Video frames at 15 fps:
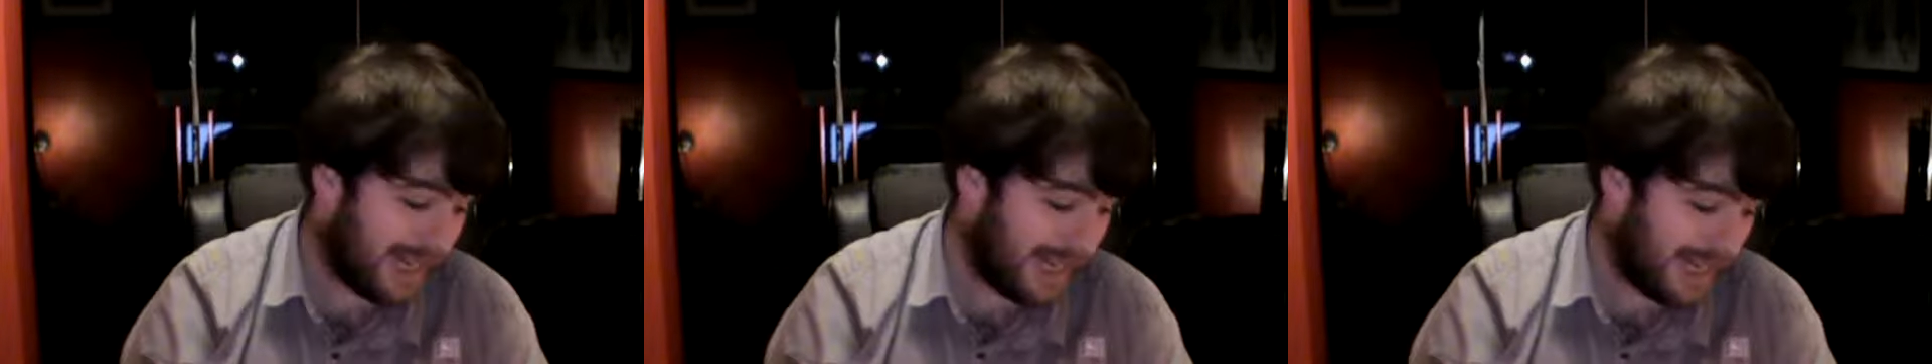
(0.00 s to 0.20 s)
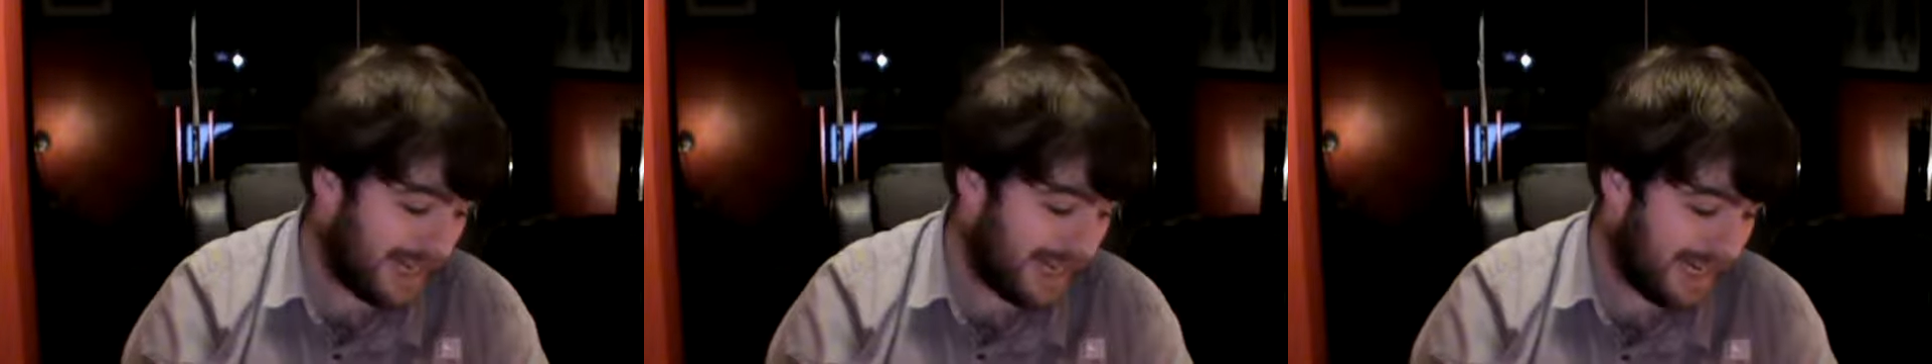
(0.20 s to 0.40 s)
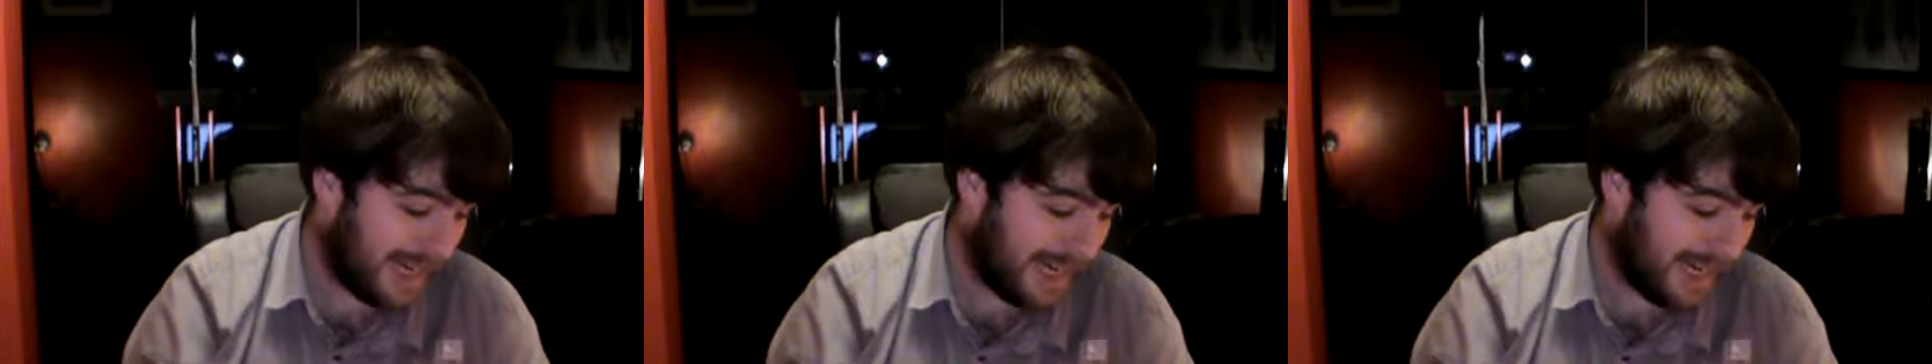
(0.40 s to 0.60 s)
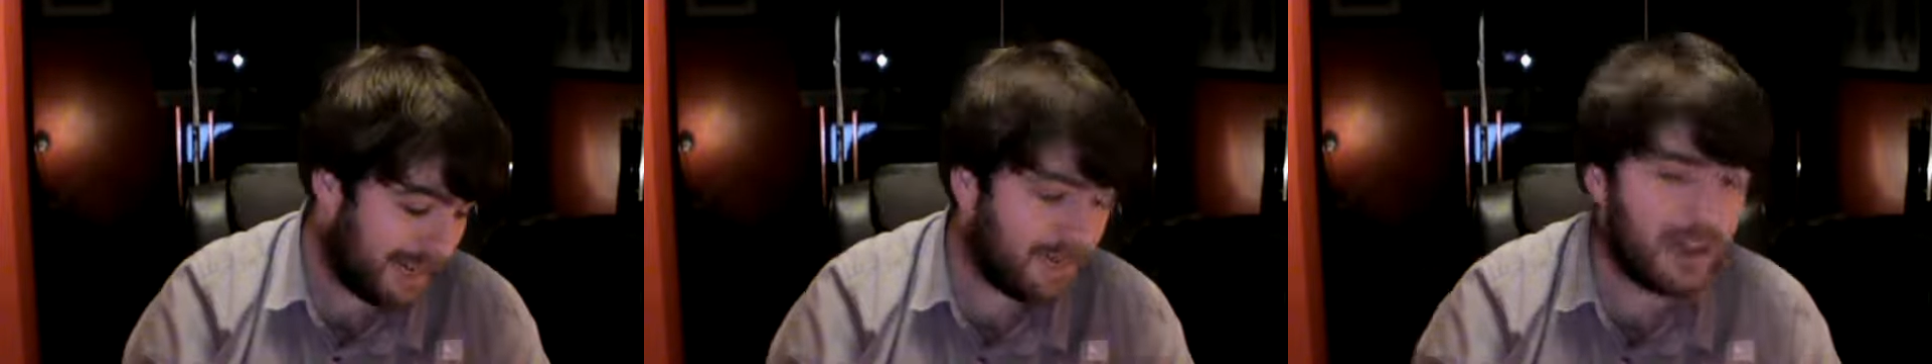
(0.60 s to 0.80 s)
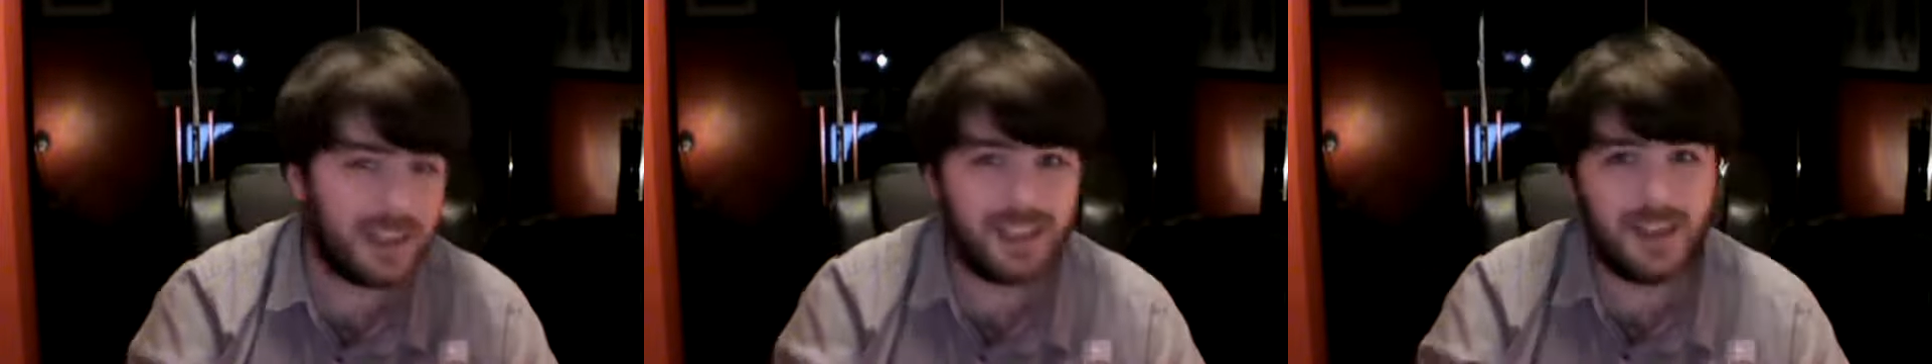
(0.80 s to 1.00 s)
and I
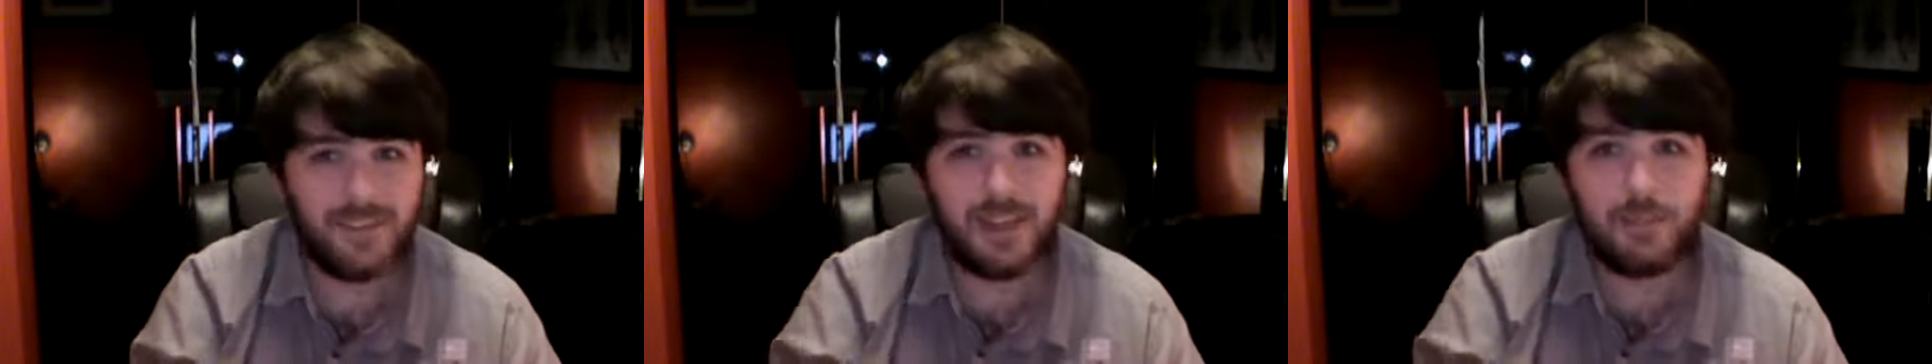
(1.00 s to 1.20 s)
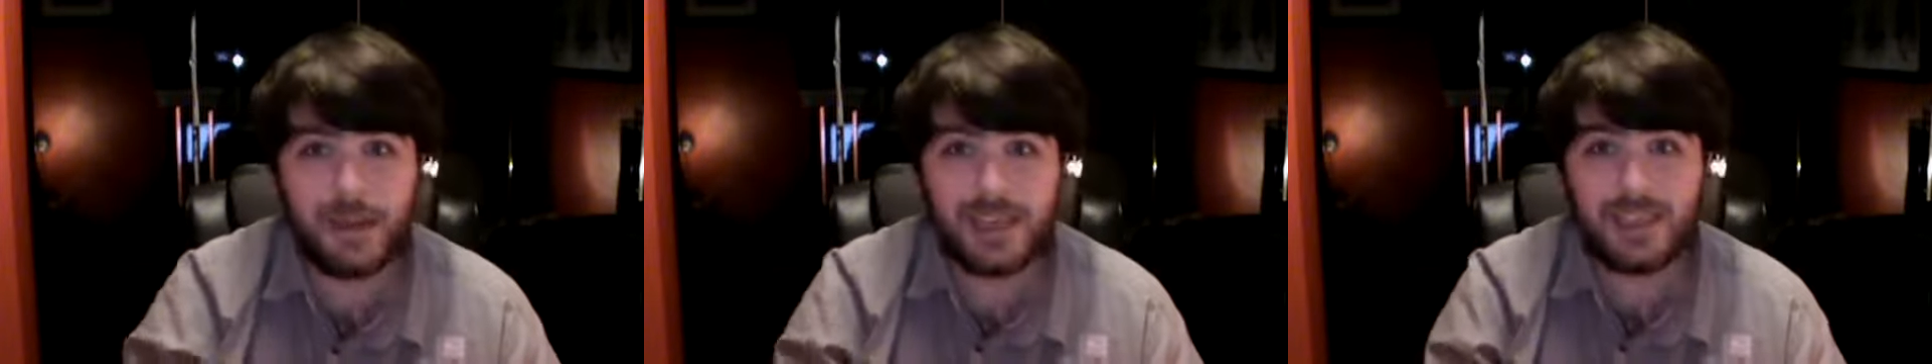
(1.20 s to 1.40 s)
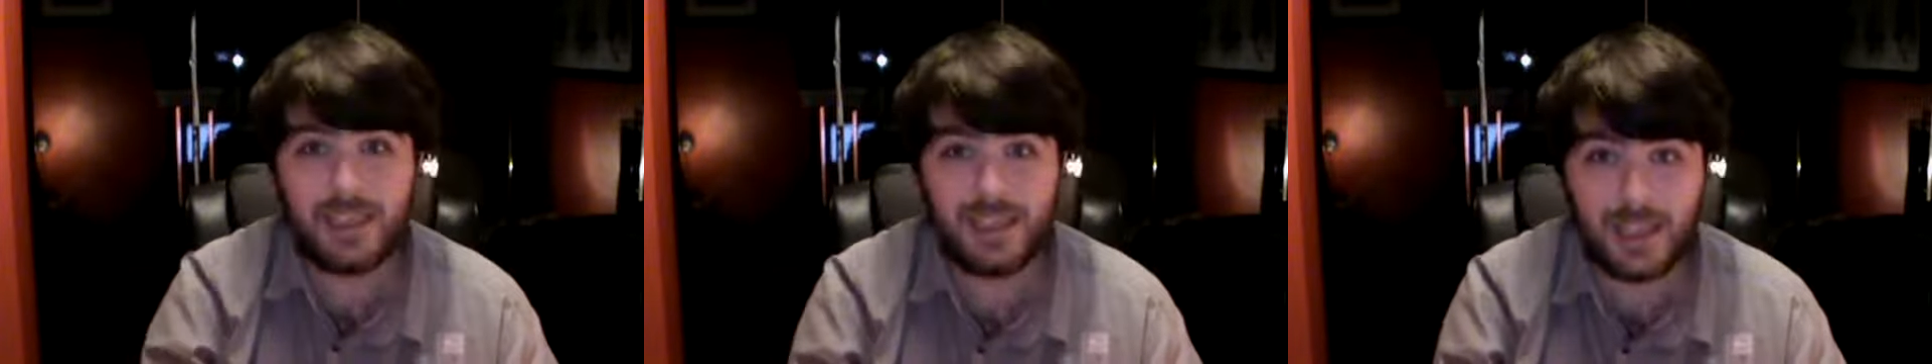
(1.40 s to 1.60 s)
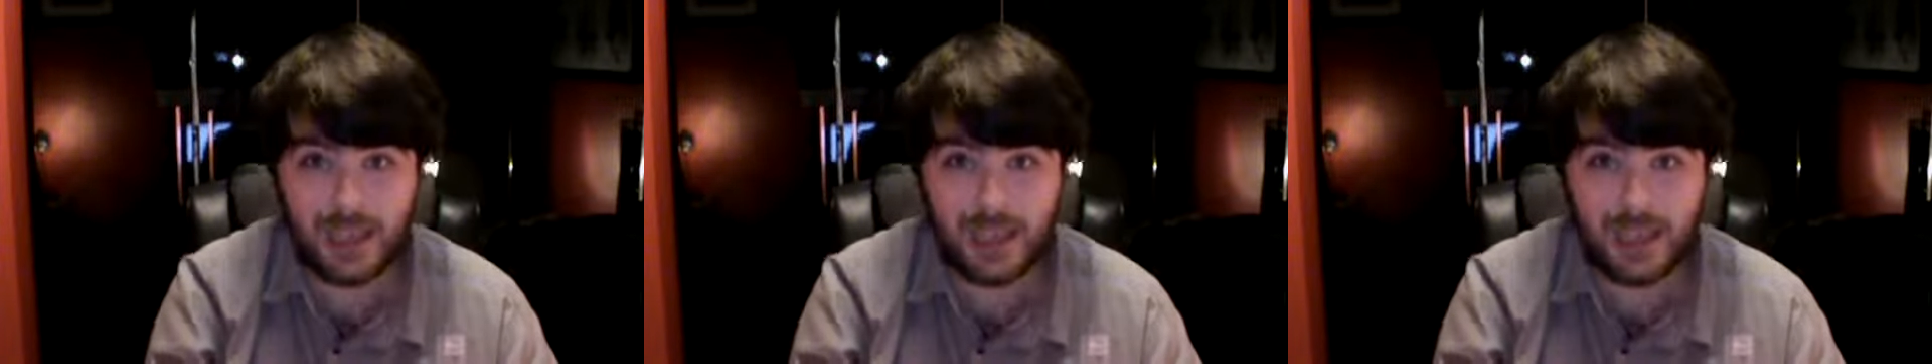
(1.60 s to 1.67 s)
thought I saved the best to